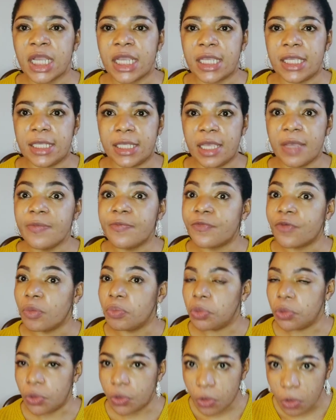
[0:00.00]
It came
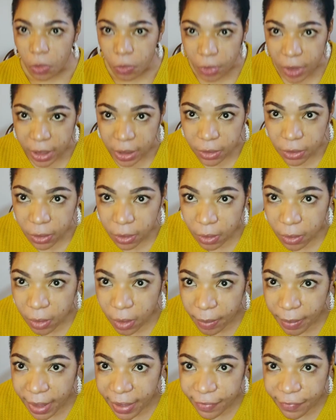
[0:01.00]
from nowhere. Look,
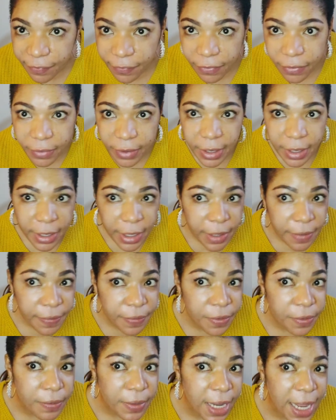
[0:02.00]
my forehead
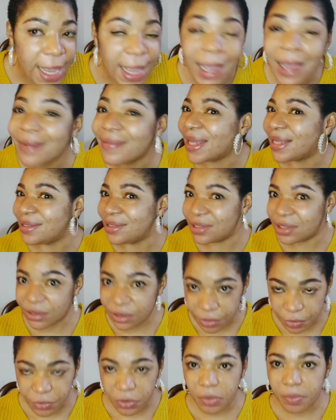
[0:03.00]
everywhere. I have like
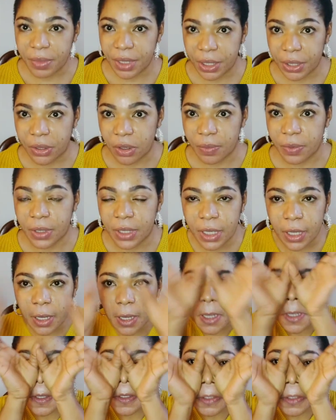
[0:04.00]
zero makeup, okay?